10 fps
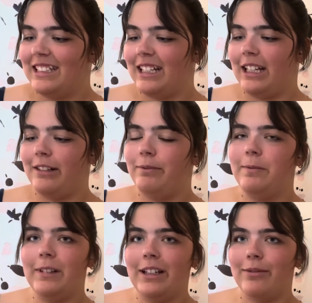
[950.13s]
I
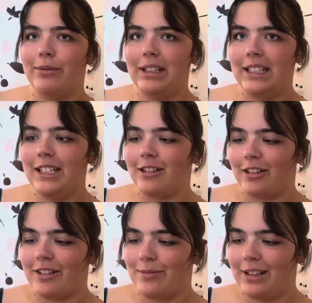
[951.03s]
like really
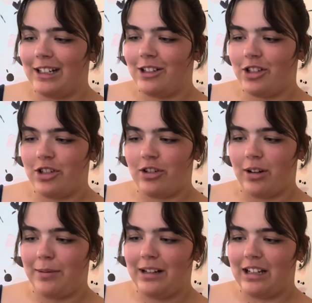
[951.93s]
contemplated just
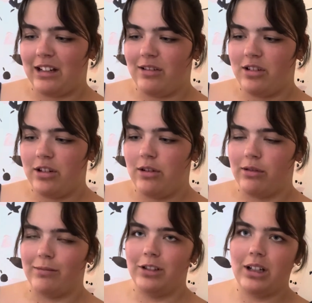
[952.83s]
dropping down to
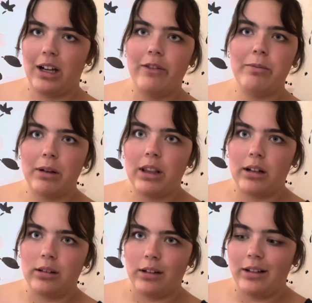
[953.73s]
normal gov, but they're
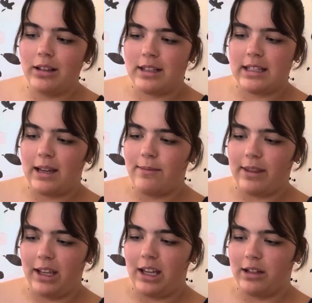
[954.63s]
learning the same
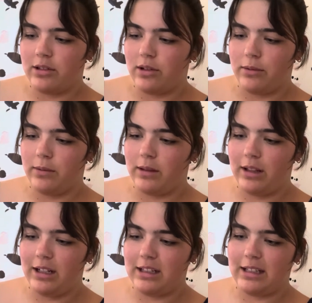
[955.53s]
thing. So
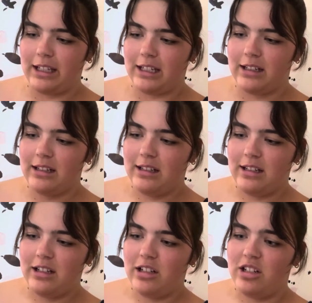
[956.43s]
it's like,
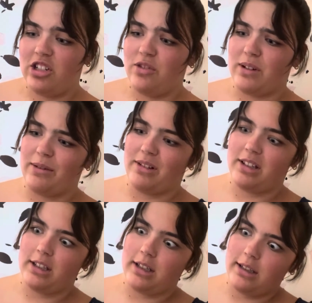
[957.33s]
do I want
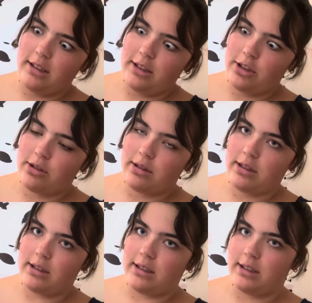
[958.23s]
the college
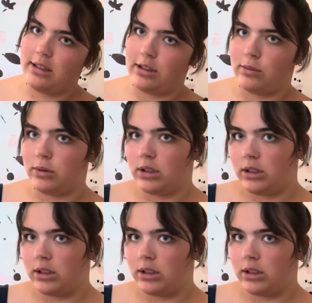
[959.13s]
credit? Do I